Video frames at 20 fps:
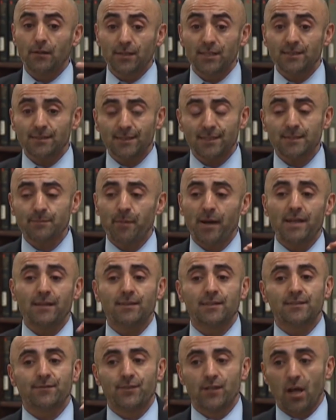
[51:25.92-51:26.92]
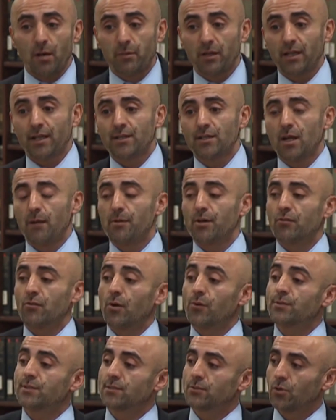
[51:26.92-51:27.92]
this, despite this phenomenal economic
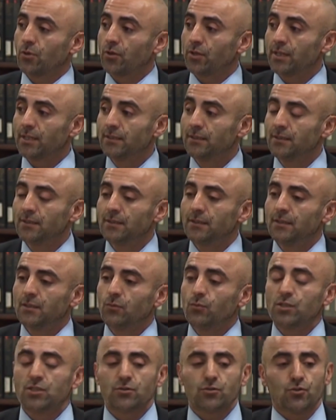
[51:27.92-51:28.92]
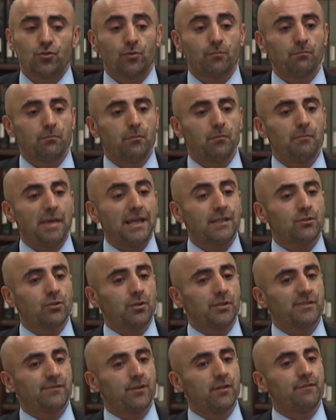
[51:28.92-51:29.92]
growth story, which should make
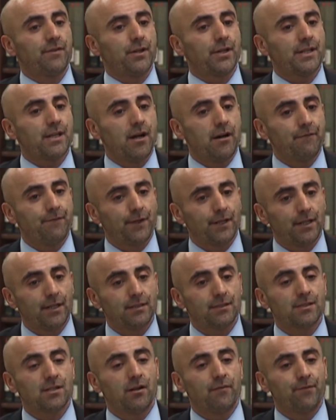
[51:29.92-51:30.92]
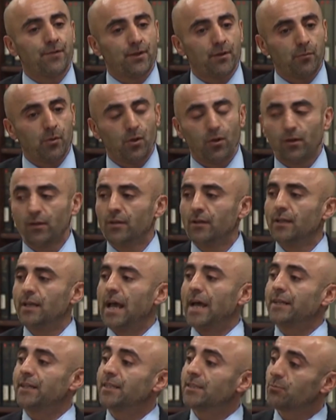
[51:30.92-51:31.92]
Turks feel very confident, comfortable,
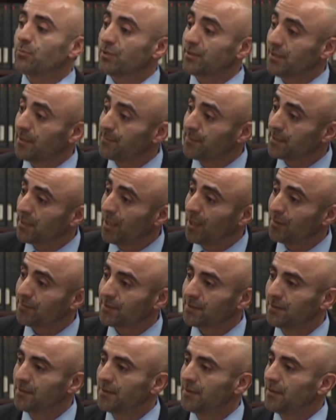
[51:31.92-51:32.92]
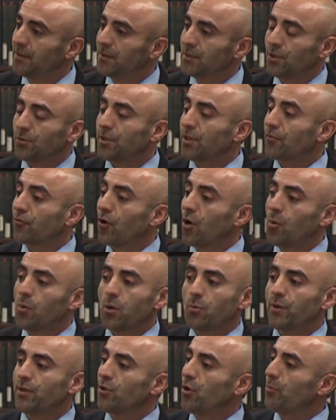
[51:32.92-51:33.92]
at ease with themselves, you know, they're
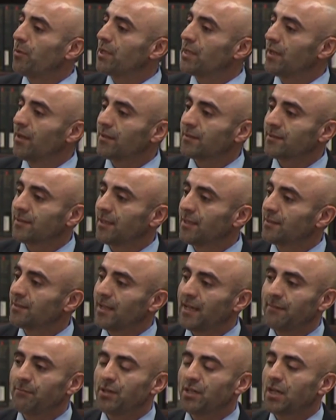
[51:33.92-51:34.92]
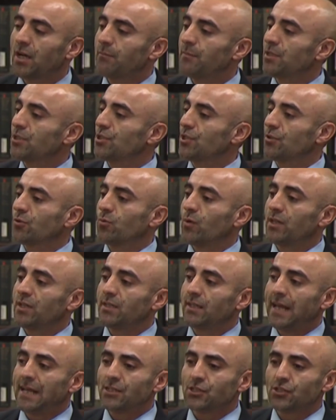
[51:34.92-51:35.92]
growing when nobody else is. They have become a G
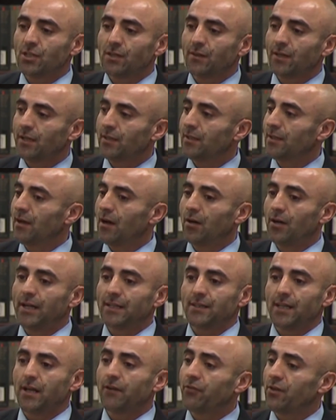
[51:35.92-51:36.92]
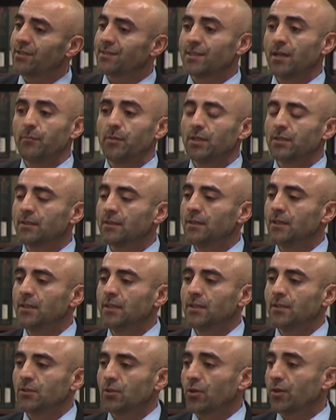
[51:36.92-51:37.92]
twenty nation. They are at every summit.
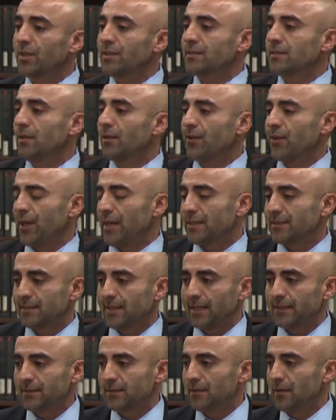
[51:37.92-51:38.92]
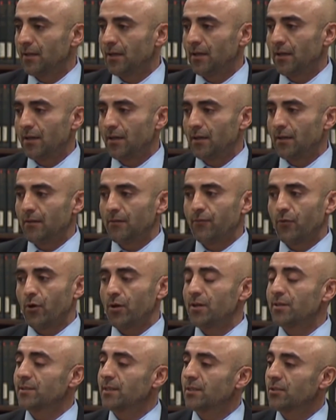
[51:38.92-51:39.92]
Turkey still thinks that uh,
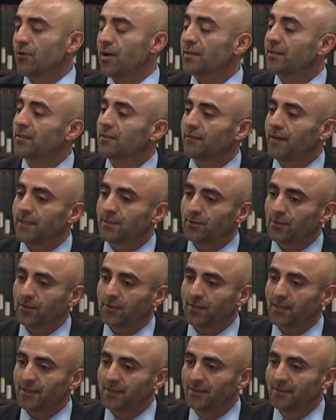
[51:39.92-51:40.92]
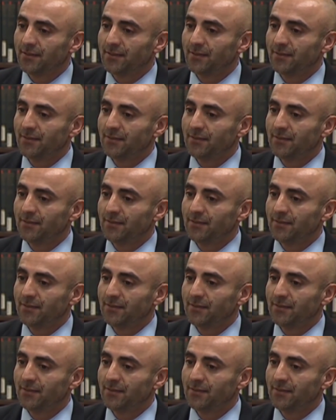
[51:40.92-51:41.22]
foreigners are trying to divide Turkey.